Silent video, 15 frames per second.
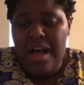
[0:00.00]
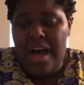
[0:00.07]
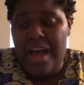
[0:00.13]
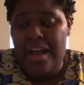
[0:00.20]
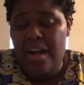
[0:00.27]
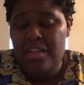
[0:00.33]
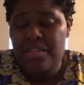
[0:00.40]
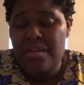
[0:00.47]

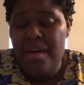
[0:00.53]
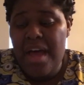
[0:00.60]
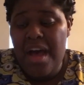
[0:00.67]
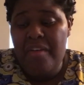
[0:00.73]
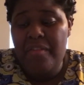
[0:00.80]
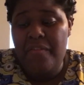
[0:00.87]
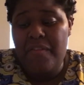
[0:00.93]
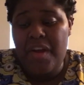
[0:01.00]
I also
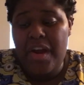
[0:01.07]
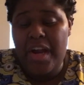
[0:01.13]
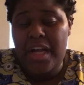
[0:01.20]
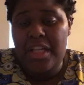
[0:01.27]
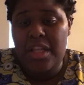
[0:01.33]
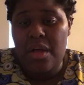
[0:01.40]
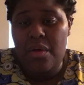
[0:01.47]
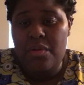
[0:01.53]
have a very
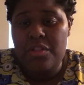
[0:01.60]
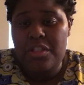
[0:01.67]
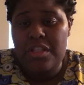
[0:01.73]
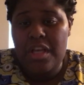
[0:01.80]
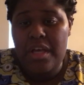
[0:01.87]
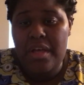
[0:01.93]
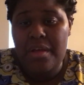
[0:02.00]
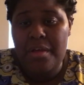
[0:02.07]

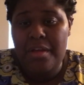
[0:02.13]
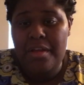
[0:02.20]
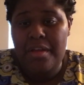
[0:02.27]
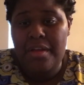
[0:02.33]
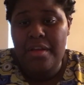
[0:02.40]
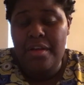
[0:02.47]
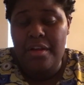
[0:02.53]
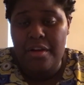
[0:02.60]
close
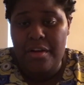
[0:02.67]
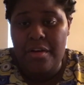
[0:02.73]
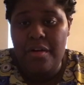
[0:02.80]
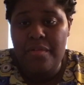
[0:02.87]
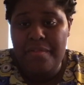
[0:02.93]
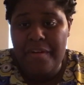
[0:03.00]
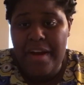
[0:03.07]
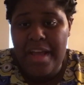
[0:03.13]

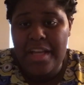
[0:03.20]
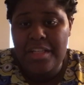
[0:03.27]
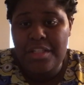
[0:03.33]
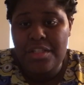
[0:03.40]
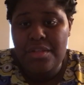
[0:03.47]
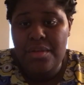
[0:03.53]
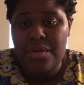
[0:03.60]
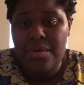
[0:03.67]

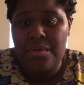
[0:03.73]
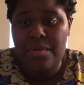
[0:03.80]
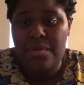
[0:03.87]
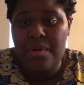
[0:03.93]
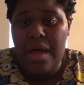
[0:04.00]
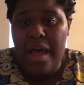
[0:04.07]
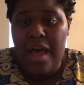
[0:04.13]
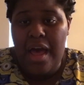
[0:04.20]
girlfriend
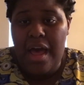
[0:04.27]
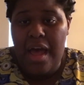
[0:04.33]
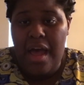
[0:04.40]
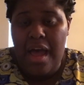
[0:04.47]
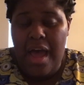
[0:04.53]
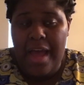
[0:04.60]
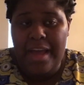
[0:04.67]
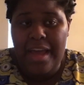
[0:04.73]
who
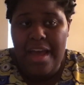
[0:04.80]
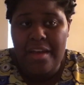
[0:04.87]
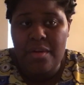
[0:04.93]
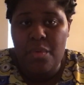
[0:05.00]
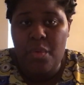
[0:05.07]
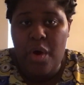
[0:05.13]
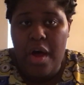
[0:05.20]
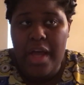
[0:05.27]
I kind
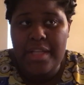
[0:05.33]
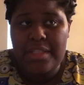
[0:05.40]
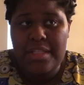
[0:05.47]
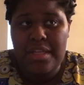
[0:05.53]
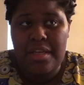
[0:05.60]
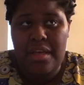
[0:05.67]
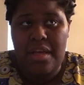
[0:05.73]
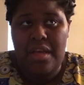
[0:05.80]
of
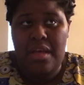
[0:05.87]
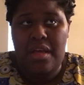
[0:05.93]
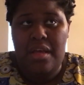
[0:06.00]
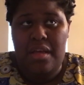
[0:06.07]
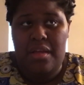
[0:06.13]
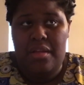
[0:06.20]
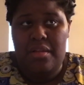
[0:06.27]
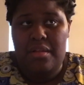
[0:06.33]
want,
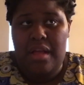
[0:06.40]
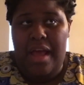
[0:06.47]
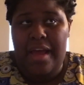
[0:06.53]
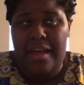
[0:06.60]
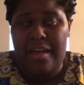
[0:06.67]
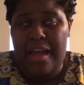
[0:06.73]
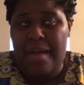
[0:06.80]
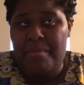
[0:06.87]

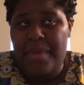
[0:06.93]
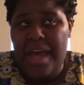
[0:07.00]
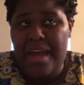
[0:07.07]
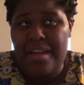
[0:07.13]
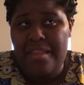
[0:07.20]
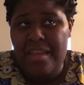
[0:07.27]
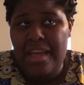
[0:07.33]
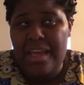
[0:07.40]
I'm
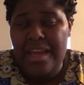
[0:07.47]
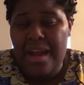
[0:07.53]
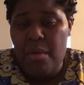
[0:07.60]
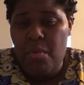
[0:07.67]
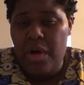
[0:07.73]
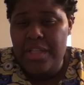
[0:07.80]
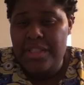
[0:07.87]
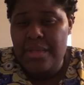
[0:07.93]
kind of thinking
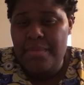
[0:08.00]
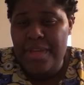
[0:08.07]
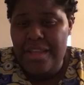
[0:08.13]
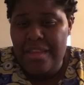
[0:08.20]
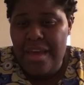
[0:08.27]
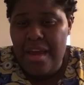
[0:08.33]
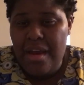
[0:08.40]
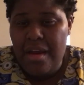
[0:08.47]
I want to
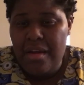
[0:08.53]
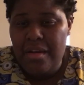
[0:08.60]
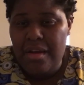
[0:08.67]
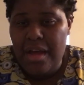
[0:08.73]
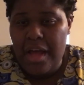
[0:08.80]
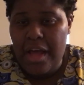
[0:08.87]
be there,